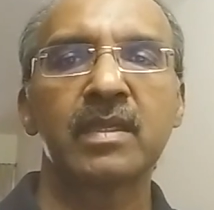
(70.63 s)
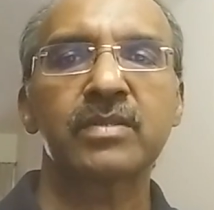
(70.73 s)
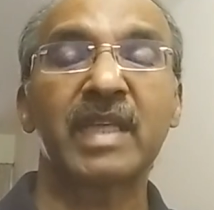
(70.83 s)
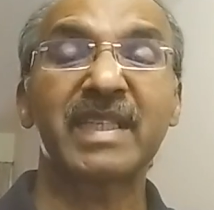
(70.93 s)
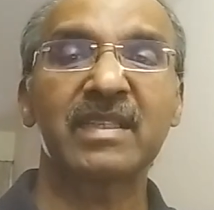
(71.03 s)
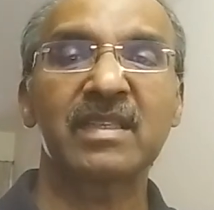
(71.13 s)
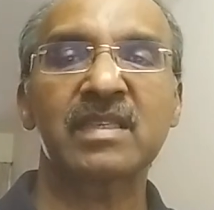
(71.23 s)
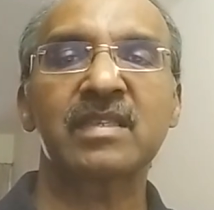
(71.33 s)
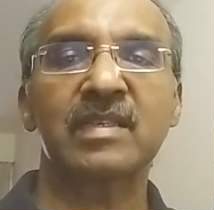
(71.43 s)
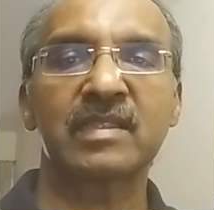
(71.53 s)
So I think this
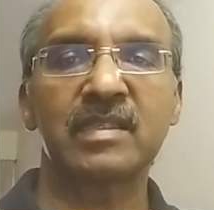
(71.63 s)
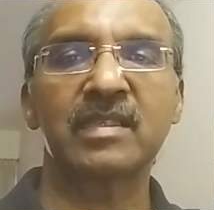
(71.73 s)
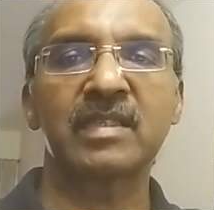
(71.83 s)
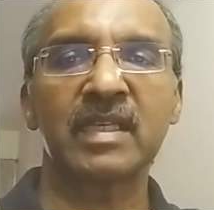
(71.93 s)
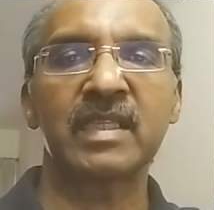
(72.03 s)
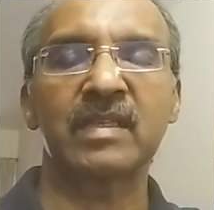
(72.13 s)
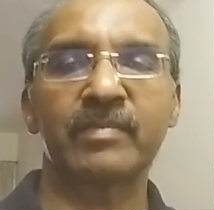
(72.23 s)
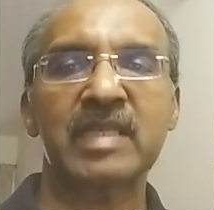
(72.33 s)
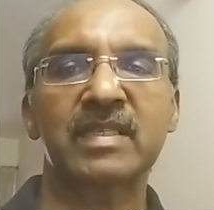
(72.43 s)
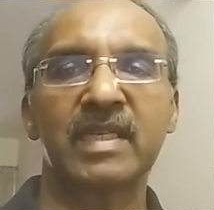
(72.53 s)
is really the
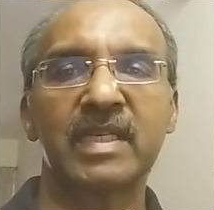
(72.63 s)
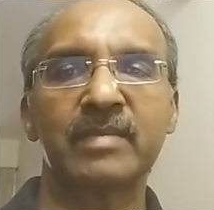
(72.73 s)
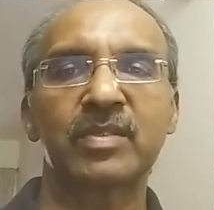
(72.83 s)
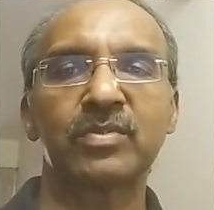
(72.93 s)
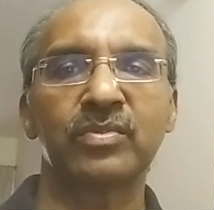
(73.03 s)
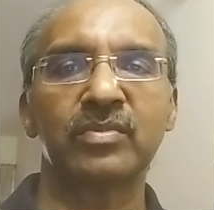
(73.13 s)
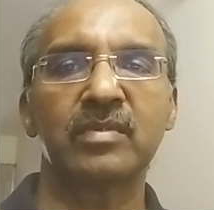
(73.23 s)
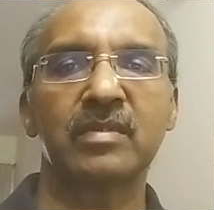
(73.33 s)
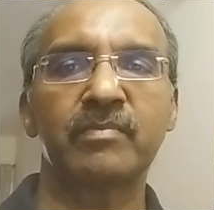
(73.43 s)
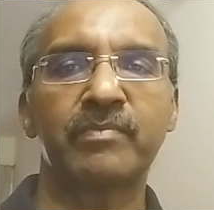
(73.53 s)
best time to
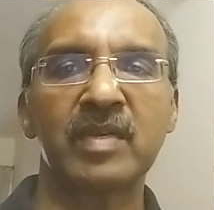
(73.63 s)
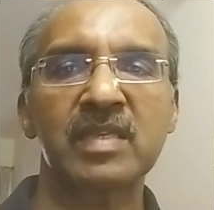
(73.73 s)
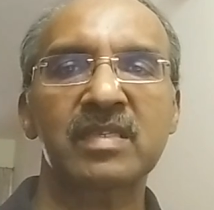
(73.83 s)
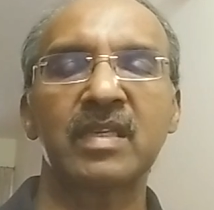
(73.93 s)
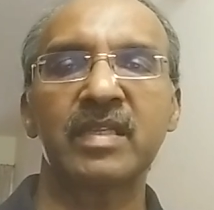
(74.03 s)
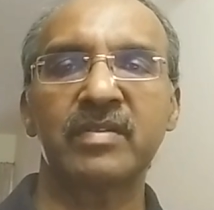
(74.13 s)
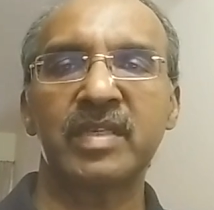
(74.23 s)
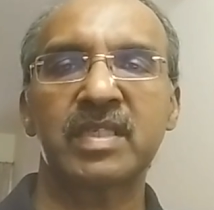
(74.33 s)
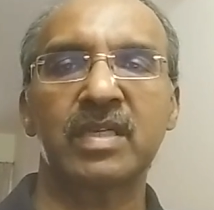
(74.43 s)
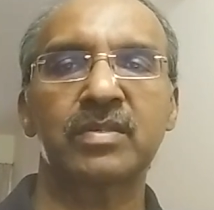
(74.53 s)
personally
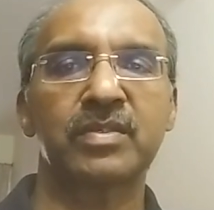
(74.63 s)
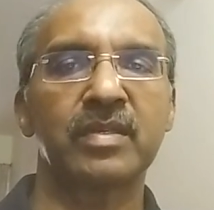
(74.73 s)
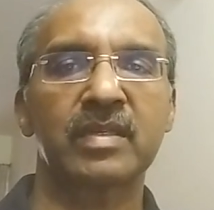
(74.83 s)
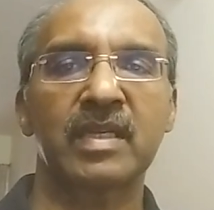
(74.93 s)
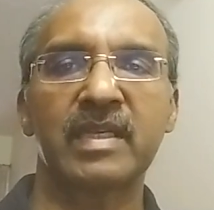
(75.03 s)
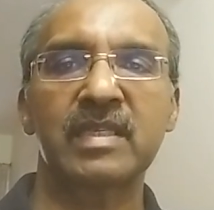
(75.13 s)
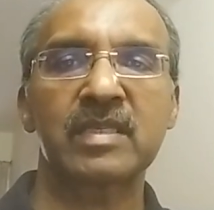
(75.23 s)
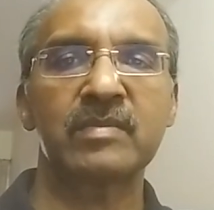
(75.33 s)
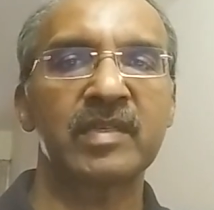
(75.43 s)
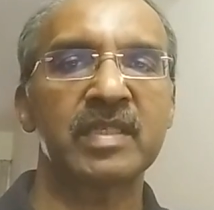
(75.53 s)
reach out to your
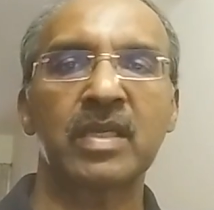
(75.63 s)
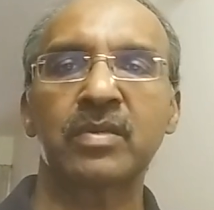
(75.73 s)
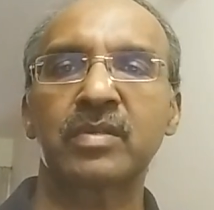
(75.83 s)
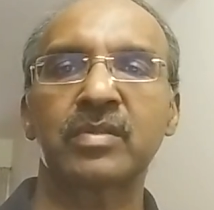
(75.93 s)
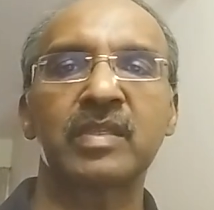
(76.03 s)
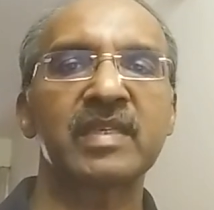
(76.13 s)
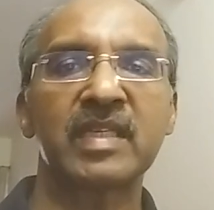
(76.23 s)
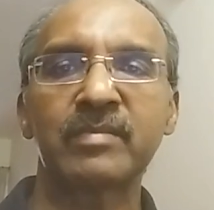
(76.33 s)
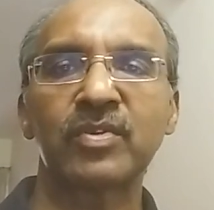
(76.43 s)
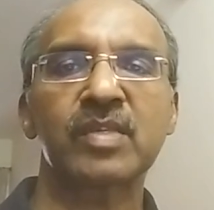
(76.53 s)
clients, reach out to the
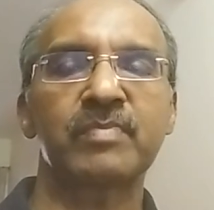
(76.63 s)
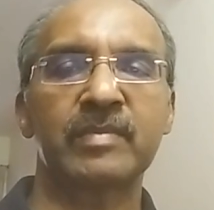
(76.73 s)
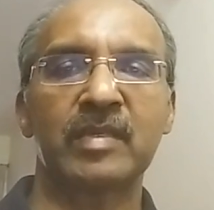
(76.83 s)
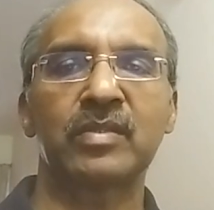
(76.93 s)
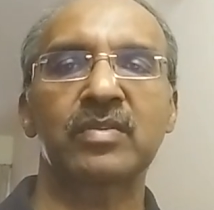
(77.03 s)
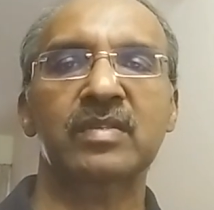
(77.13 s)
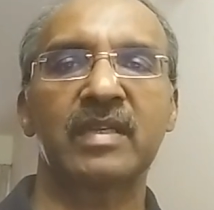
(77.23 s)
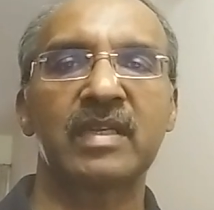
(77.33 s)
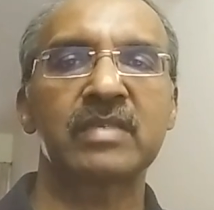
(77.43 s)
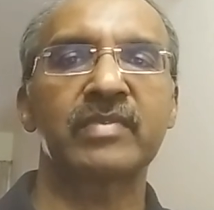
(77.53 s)
senior most people in those
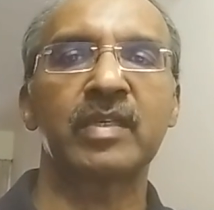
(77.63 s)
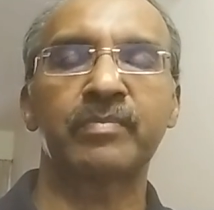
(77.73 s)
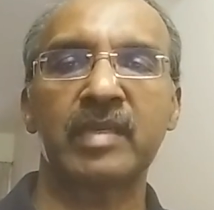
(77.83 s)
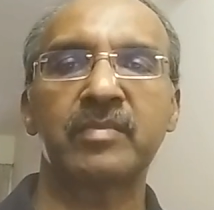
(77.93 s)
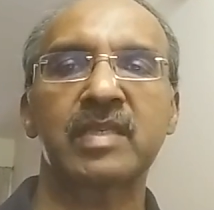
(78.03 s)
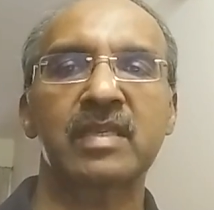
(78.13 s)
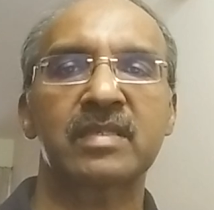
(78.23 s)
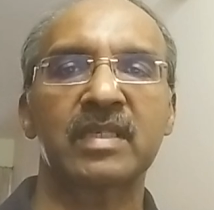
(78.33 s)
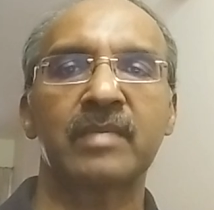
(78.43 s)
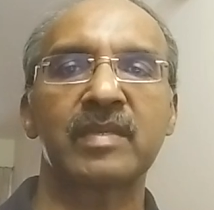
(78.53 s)
clients where your payments are
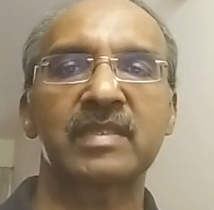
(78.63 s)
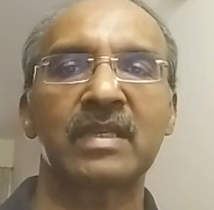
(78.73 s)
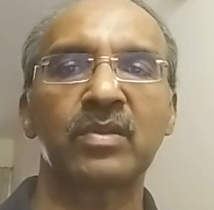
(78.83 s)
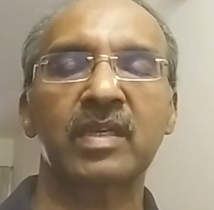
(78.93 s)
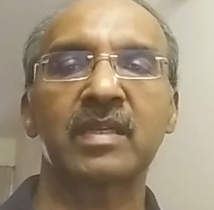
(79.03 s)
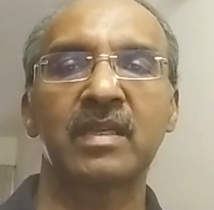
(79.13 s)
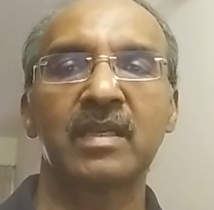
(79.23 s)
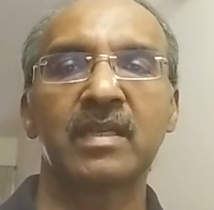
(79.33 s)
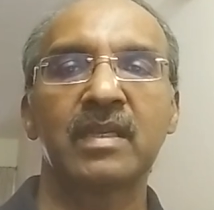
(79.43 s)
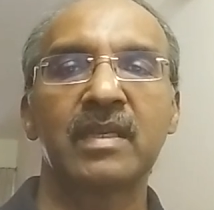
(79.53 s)
stuck up and say, look,
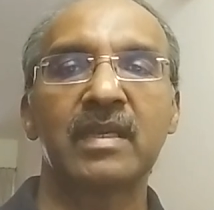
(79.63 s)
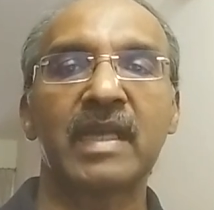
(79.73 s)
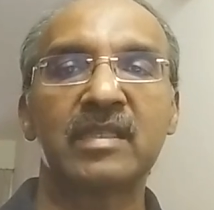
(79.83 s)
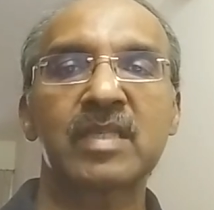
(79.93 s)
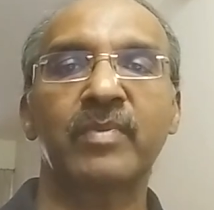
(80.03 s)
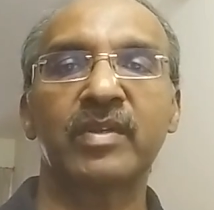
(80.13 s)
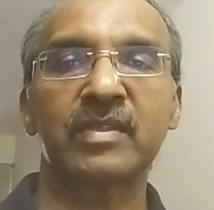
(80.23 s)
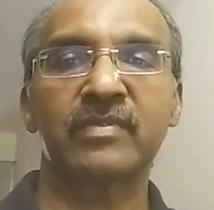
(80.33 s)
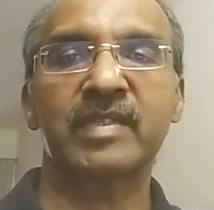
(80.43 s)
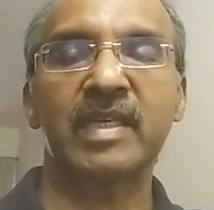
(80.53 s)
at this
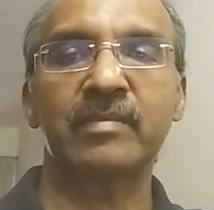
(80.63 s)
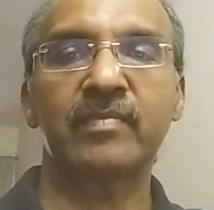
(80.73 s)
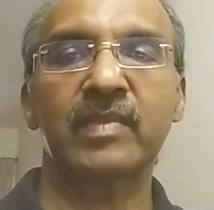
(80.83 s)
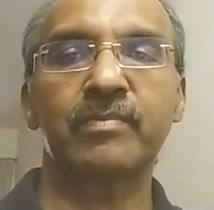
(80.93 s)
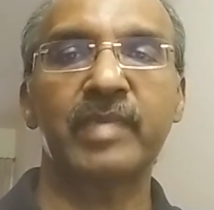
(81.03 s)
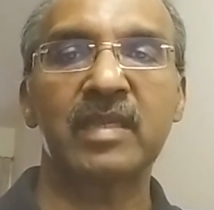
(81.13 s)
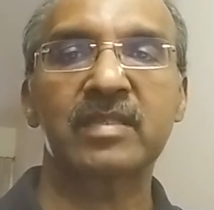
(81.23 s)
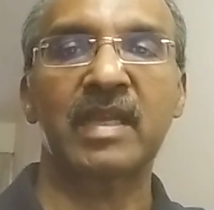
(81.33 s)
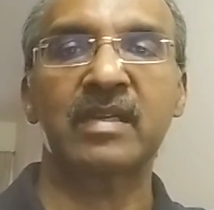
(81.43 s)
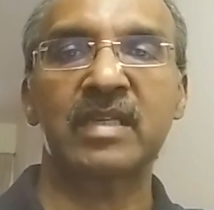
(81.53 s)
point of time, paying
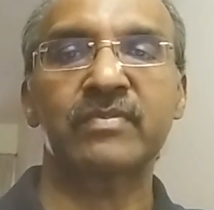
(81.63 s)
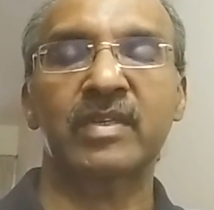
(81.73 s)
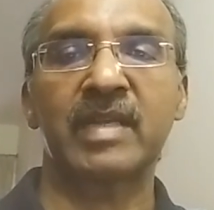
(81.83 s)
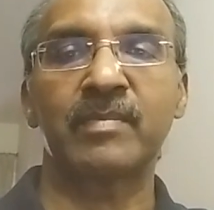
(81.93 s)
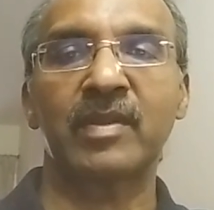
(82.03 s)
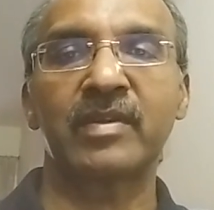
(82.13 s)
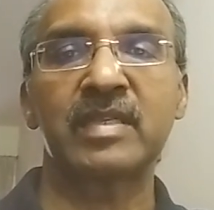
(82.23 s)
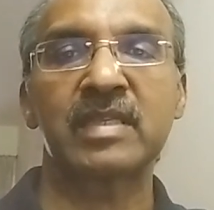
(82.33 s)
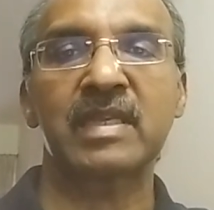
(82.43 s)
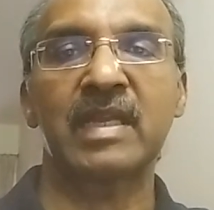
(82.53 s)
salaries for our
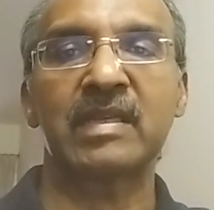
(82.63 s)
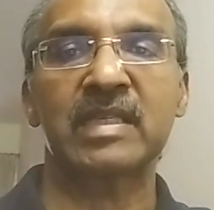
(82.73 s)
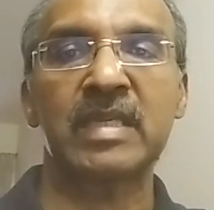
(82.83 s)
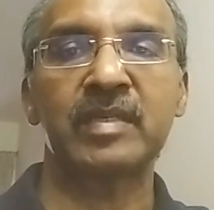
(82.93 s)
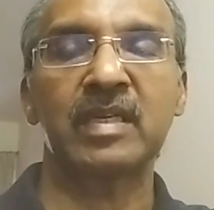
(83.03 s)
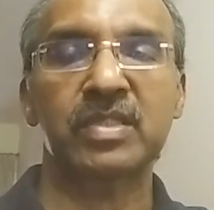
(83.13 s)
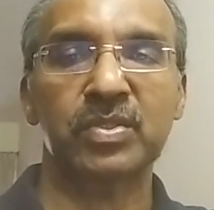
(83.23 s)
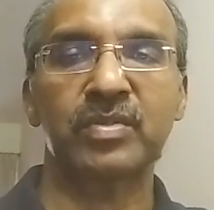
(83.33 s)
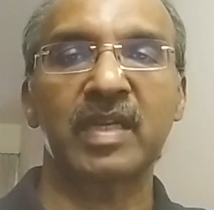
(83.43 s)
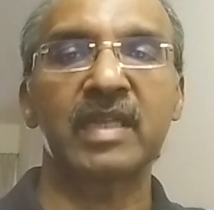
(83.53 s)
employees and keeping our
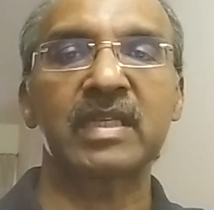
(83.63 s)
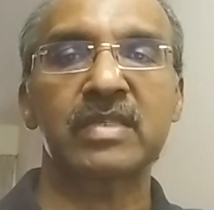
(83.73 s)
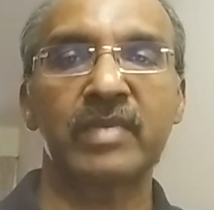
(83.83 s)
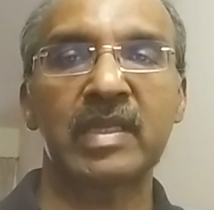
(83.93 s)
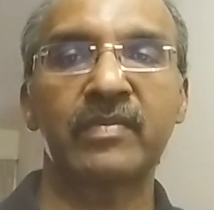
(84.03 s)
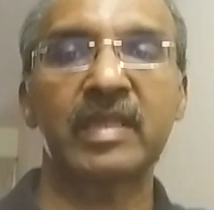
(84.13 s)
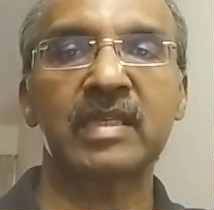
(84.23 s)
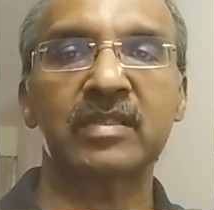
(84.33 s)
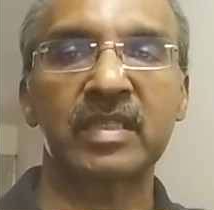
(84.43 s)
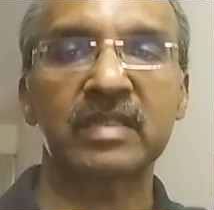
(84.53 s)
show running is very,
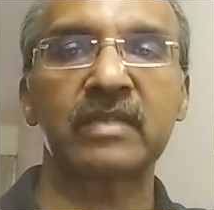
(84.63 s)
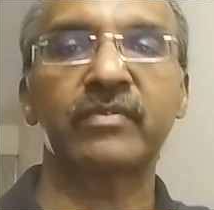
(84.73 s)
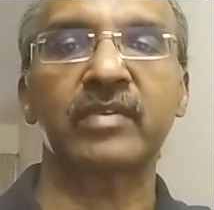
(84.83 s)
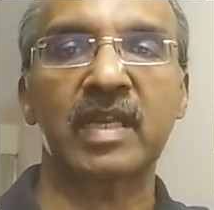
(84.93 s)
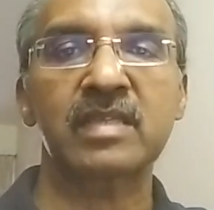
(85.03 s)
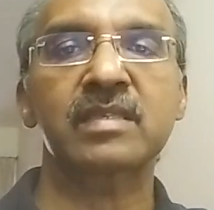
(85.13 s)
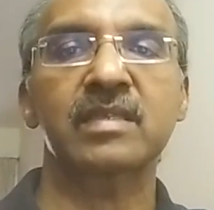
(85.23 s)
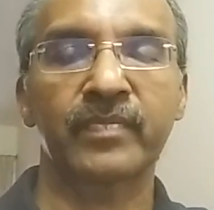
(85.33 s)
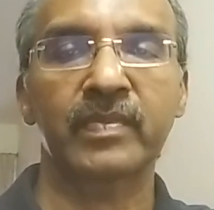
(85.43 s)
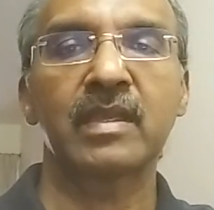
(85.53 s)
very critical for
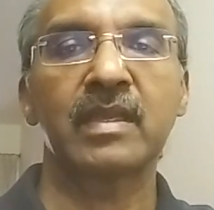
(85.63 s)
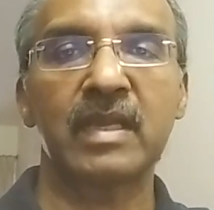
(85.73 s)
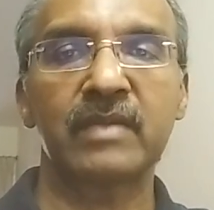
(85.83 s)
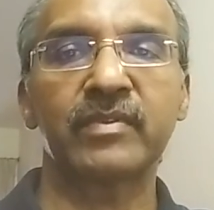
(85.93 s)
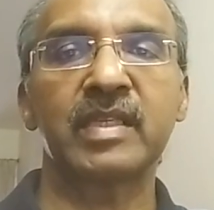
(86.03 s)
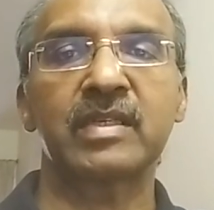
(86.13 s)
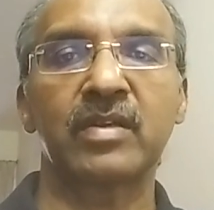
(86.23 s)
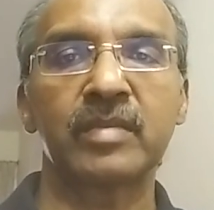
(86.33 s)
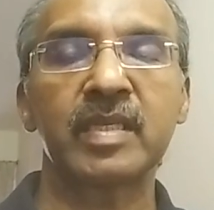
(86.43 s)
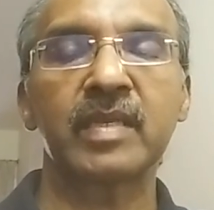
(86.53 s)
us and for the
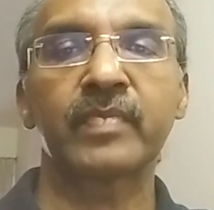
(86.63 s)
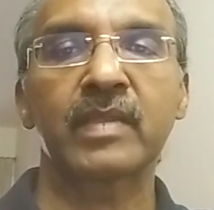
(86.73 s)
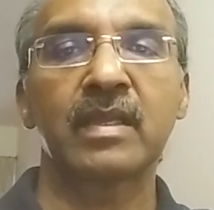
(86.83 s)
economy.